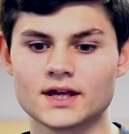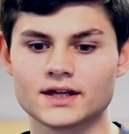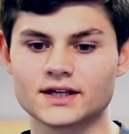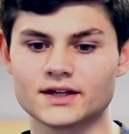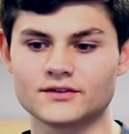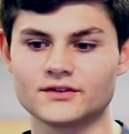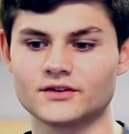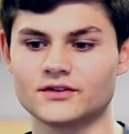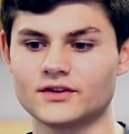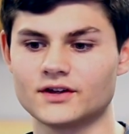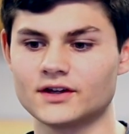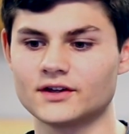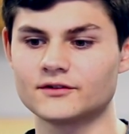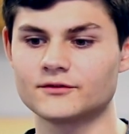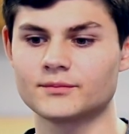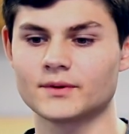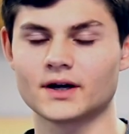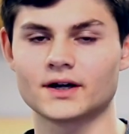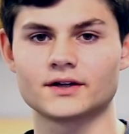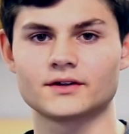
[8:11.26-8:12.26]
get deceived
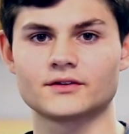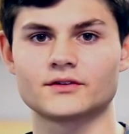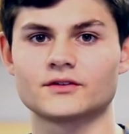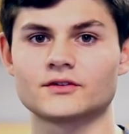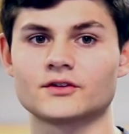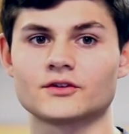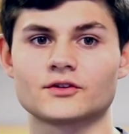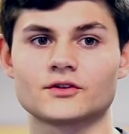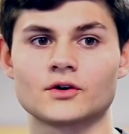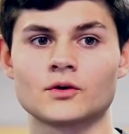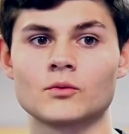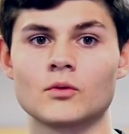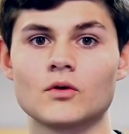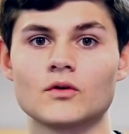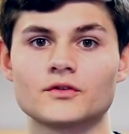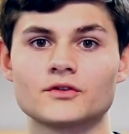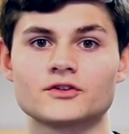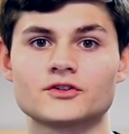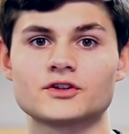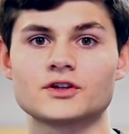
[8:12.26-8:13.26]
by just a
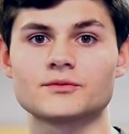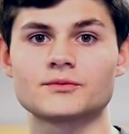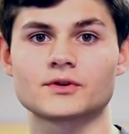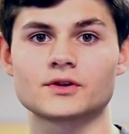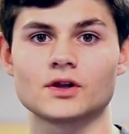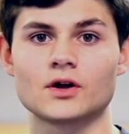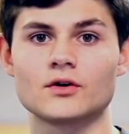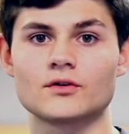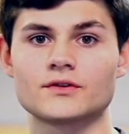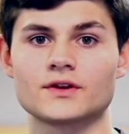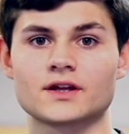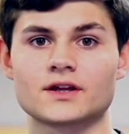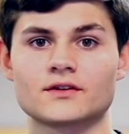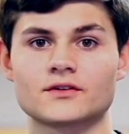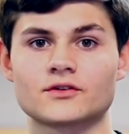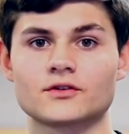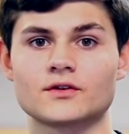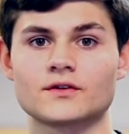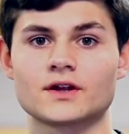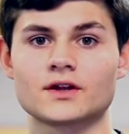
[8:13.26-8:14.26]
wolf in sheep's clothing, and
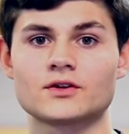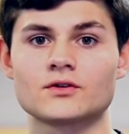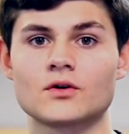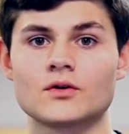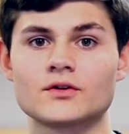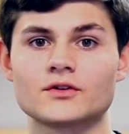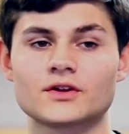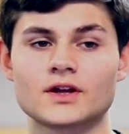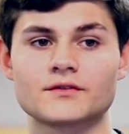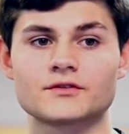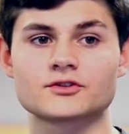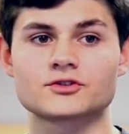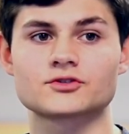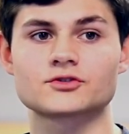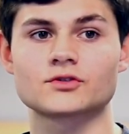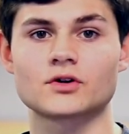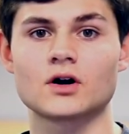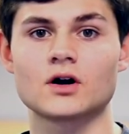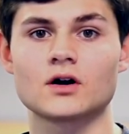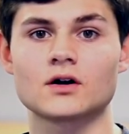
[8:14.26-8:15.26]
so that you always have a
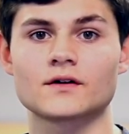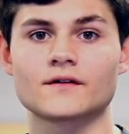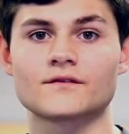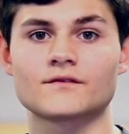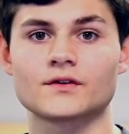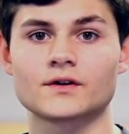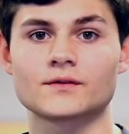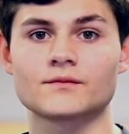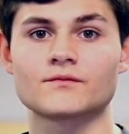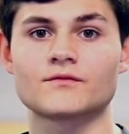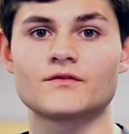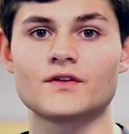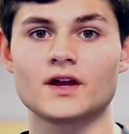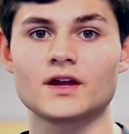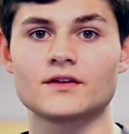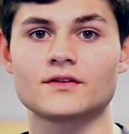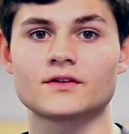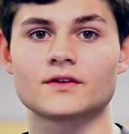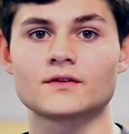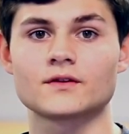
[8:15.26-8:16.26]
strong, firm
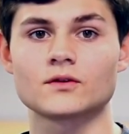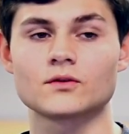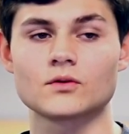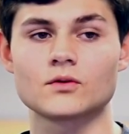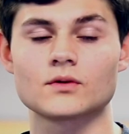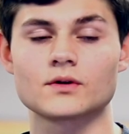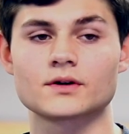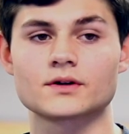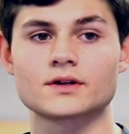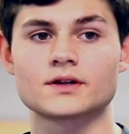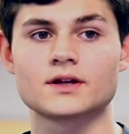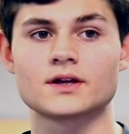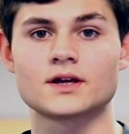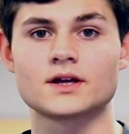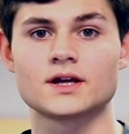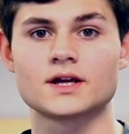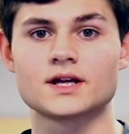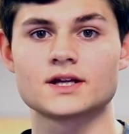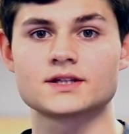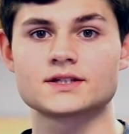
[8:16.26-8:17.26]
faith in the Lord.
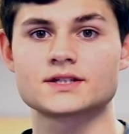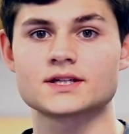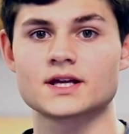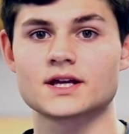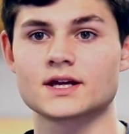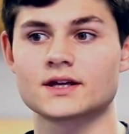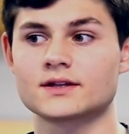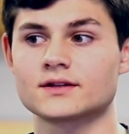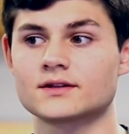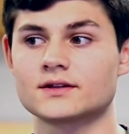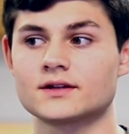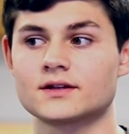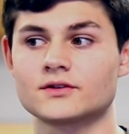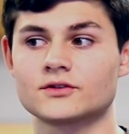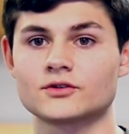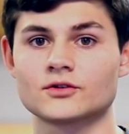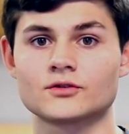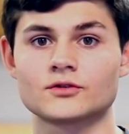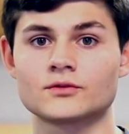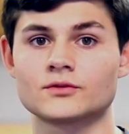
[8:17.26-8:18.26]
And
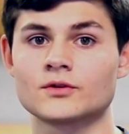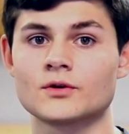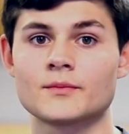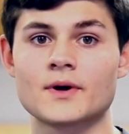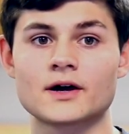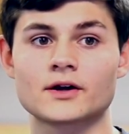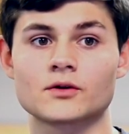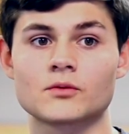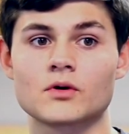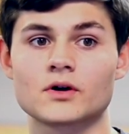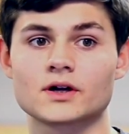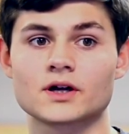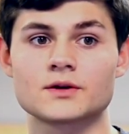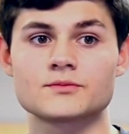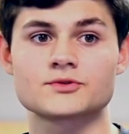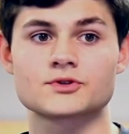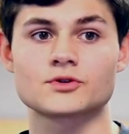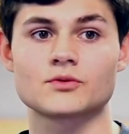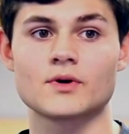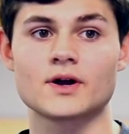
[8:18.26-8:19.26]
so no matter what
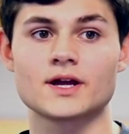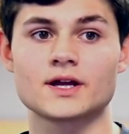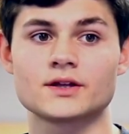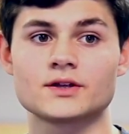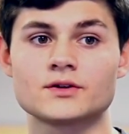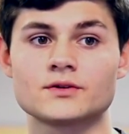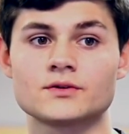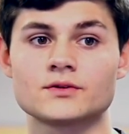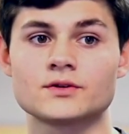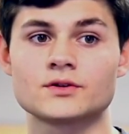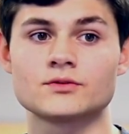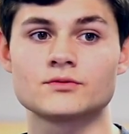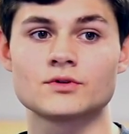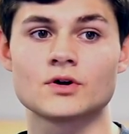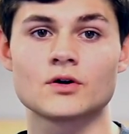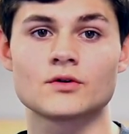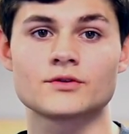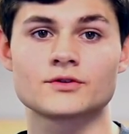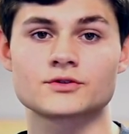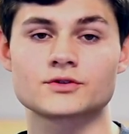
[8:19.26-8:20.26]
comes your way, you
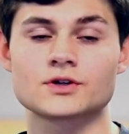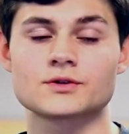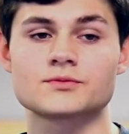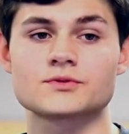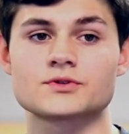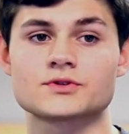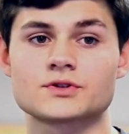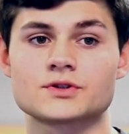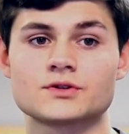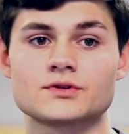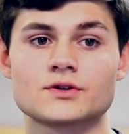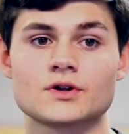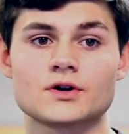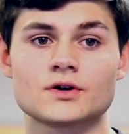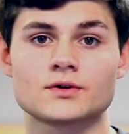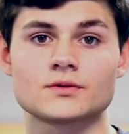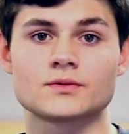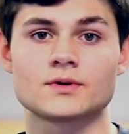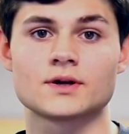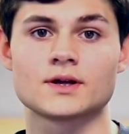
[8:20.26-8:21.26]
know the scriptures and you
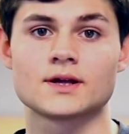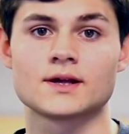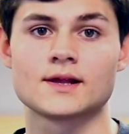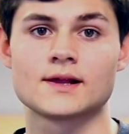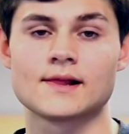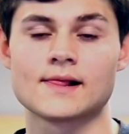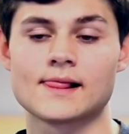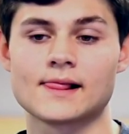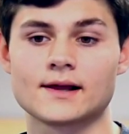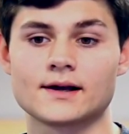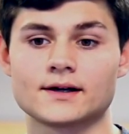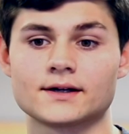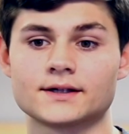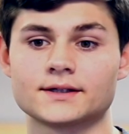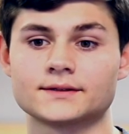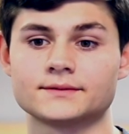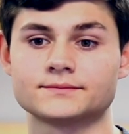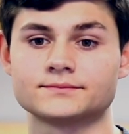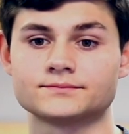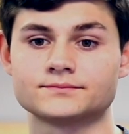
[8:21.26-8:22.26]
know
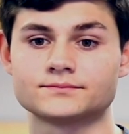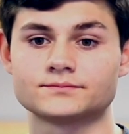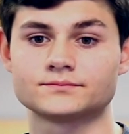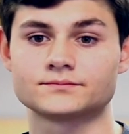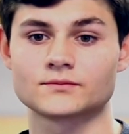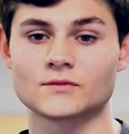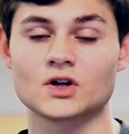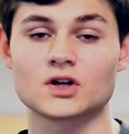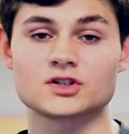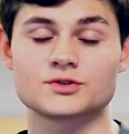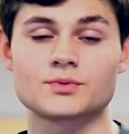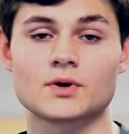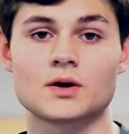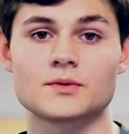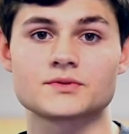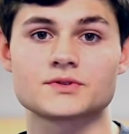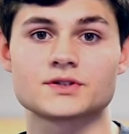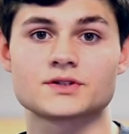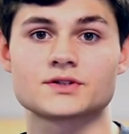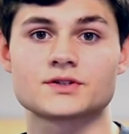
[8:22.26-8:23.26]
God's
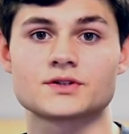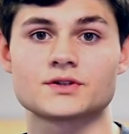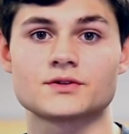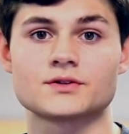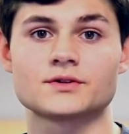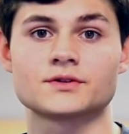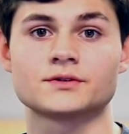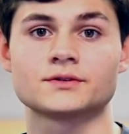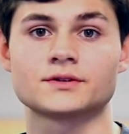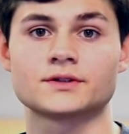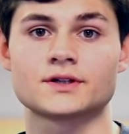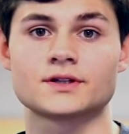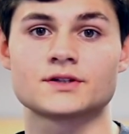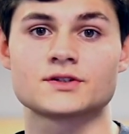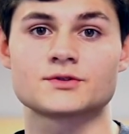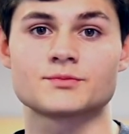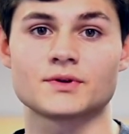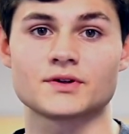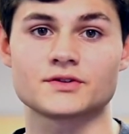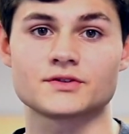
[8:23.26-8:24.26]
promises to you and
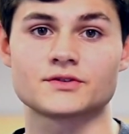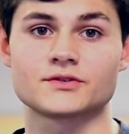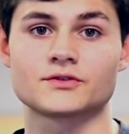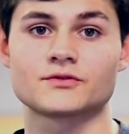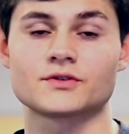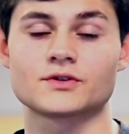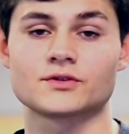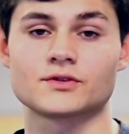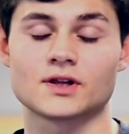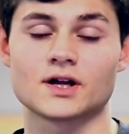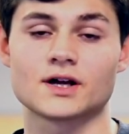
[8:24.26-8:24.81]
his blessings for your